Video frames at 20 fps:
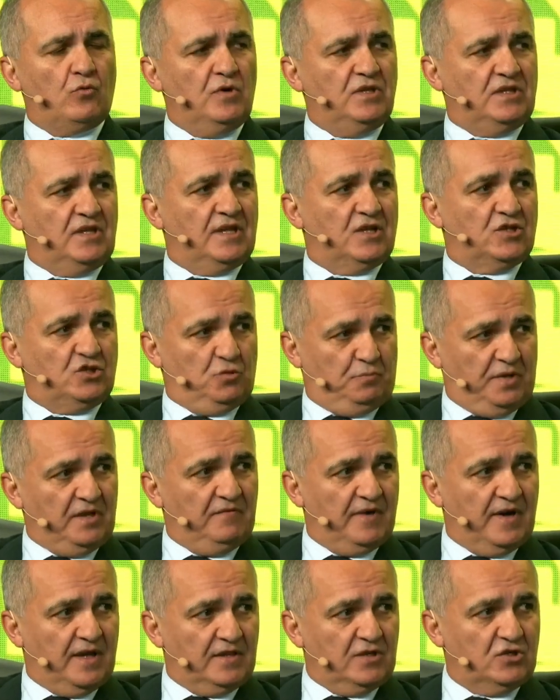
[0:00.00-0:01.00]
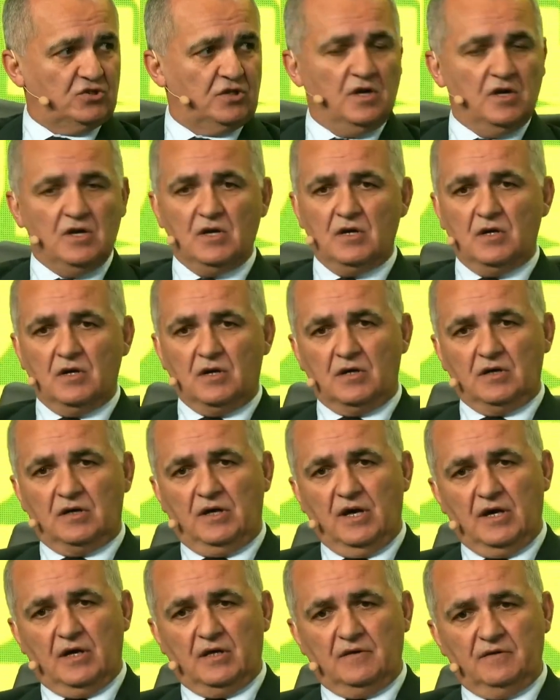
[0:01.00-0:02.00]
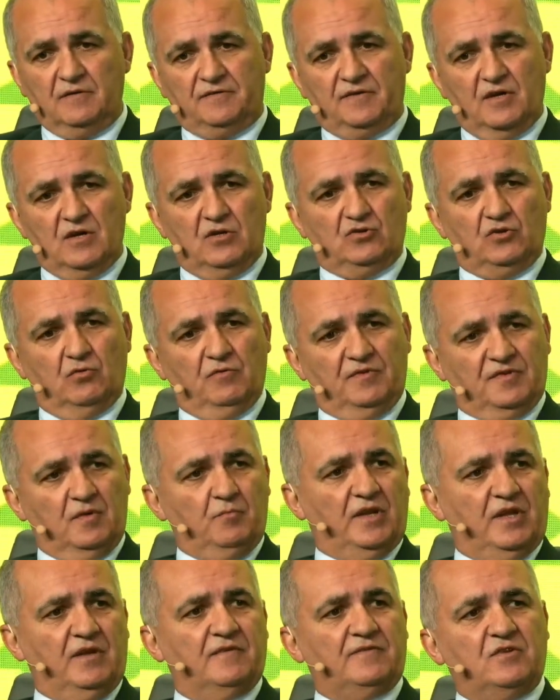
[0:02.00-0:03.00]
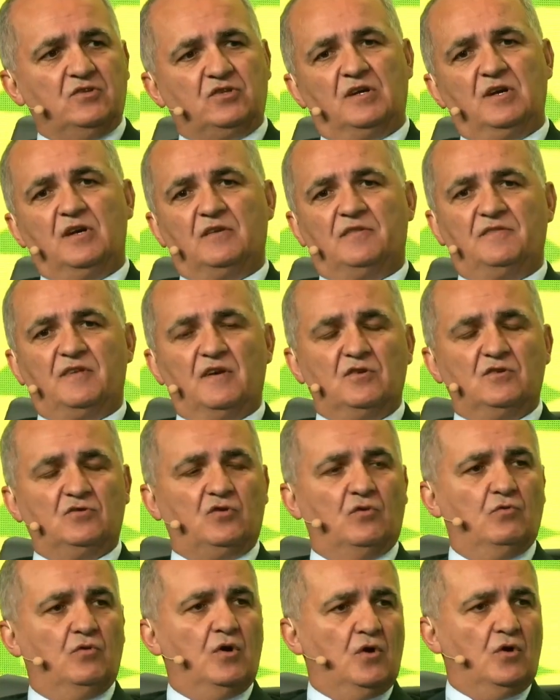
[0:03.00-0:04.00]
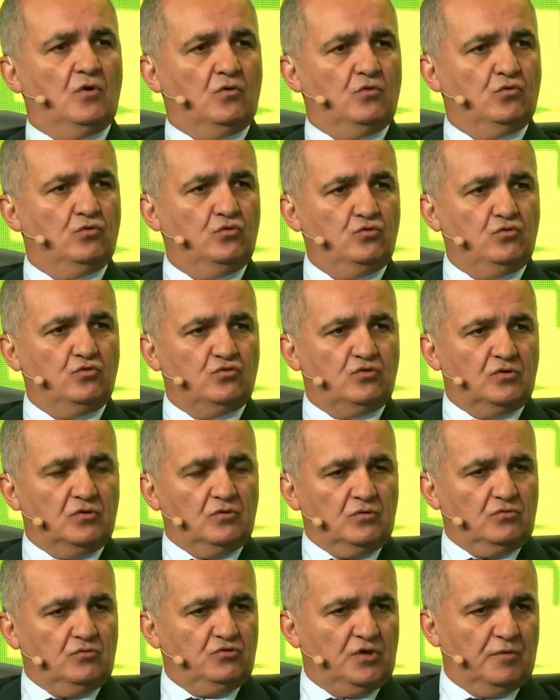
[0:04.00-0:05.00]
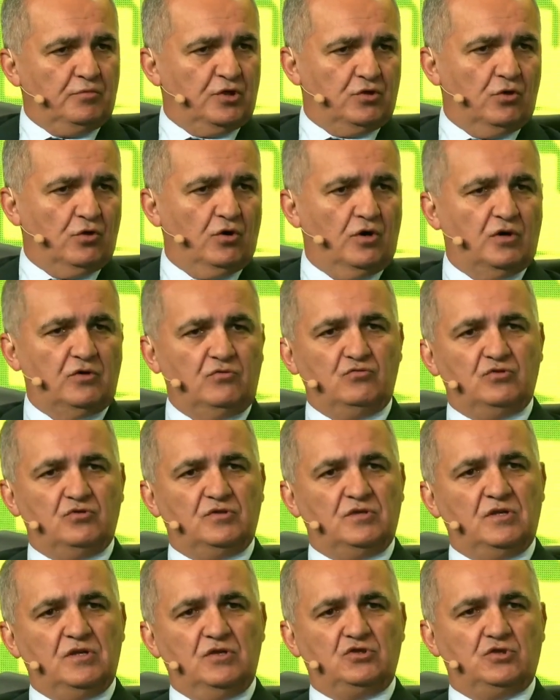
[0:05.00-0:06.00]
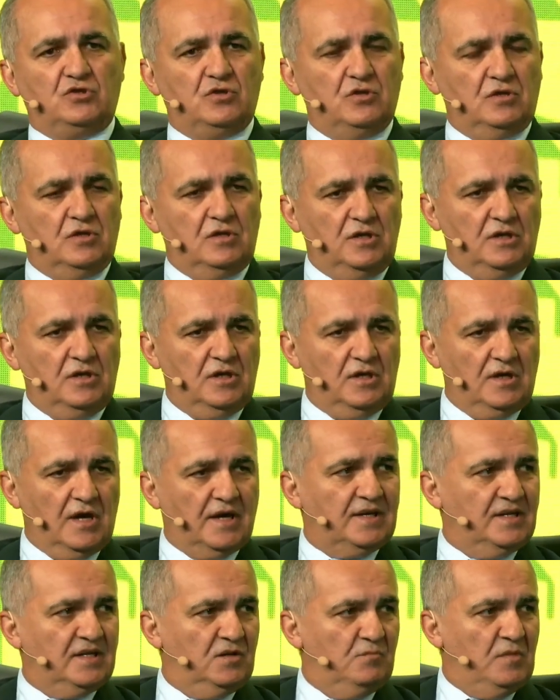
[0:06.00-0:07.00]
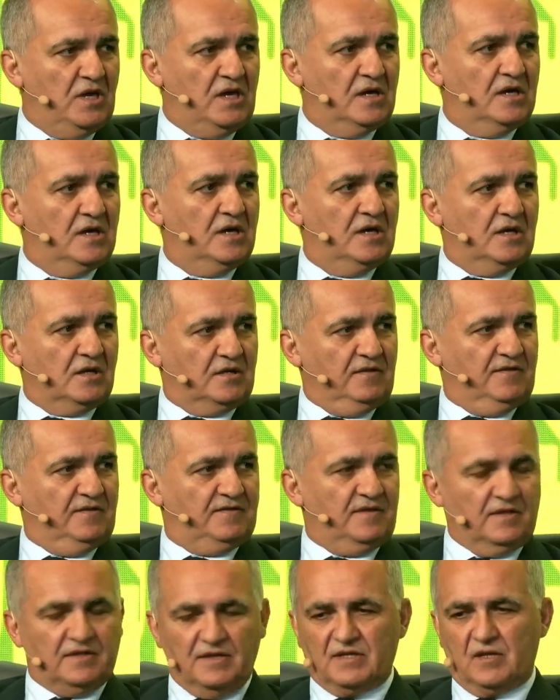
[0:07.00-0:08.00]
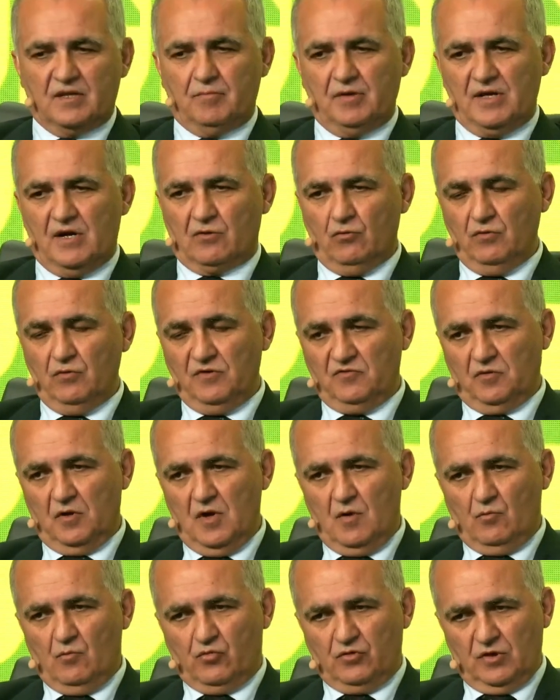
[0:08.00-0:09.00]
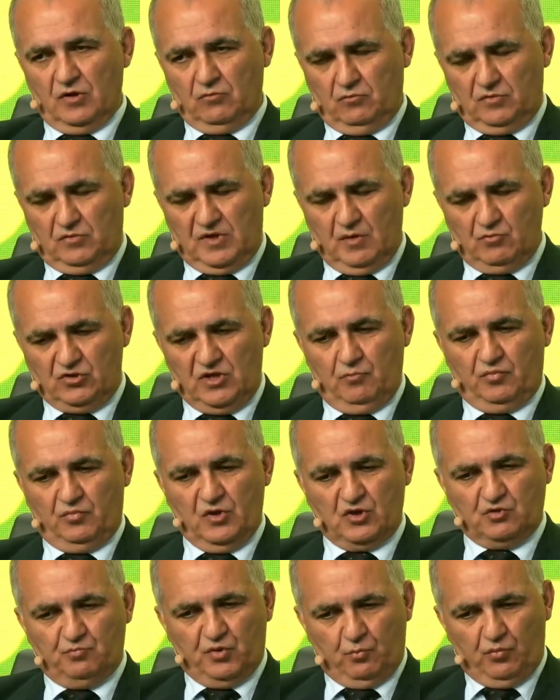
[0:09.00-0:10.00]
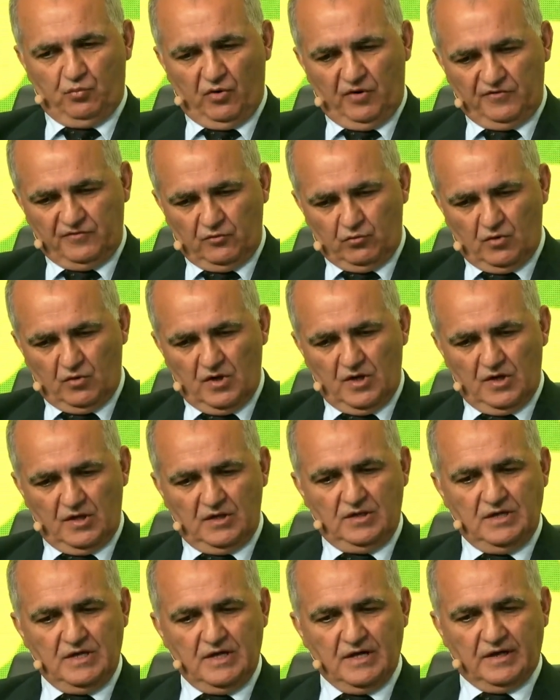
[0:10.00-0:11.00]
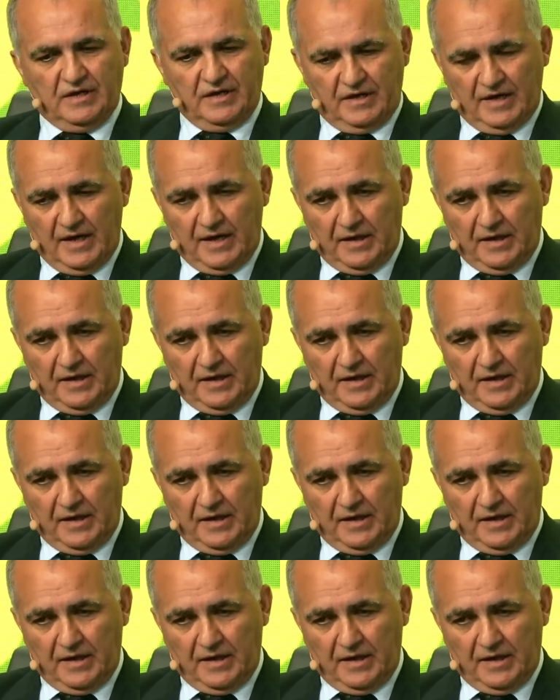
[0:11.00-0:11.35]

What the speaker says: use classified information, but also private entities, businesses, laboratories, and the academic world. So we always